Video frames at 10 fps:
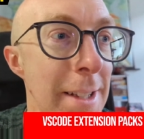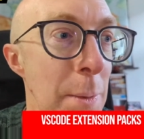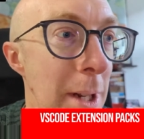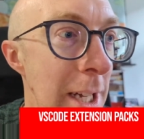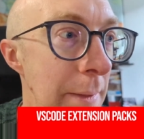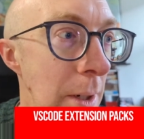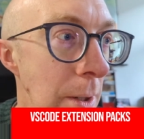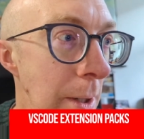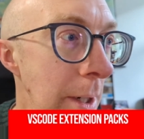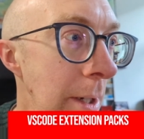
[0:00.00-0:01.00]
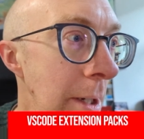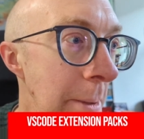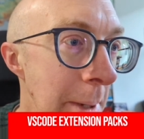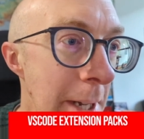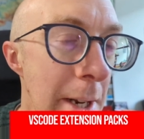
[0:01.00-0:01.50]
We'll have a look in a
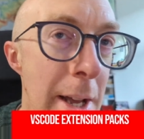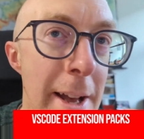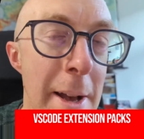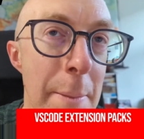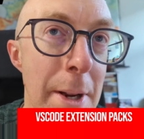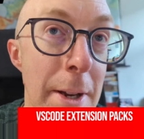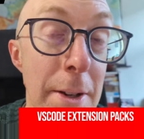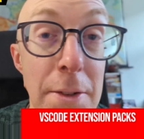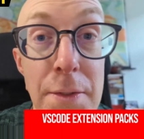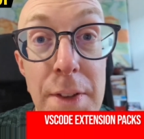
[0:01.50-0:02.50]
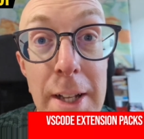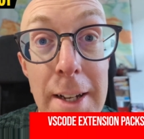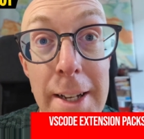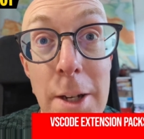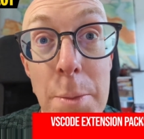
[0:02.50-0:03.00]
minute, but I could feel
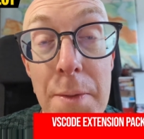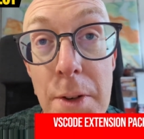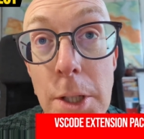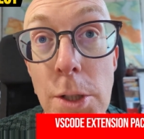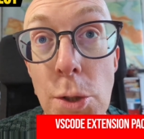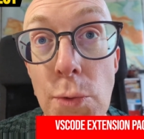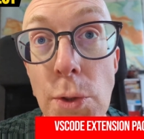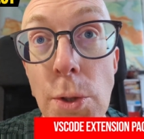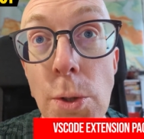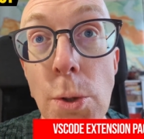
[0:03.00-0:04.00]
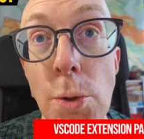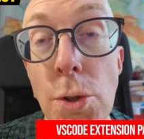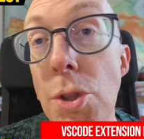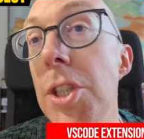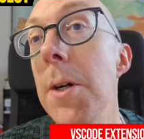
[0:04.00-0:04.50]
like it would be very useful to
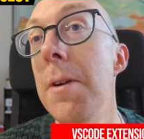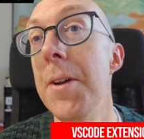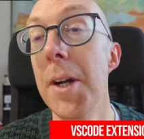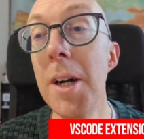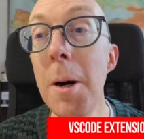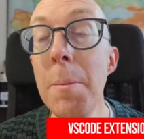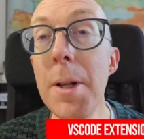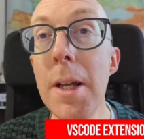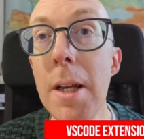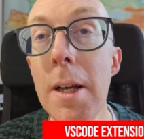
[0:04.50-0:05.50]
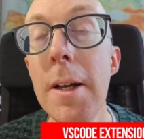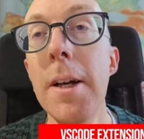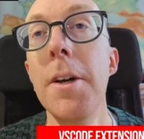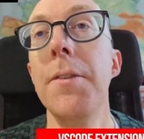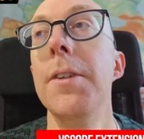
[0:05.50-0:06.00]
share around a company,
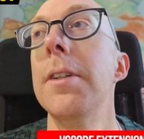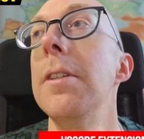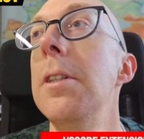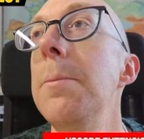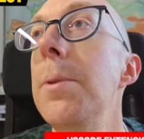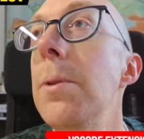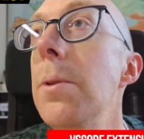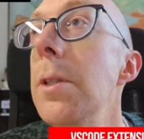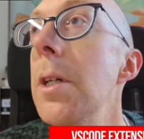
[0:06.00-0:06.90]
for example,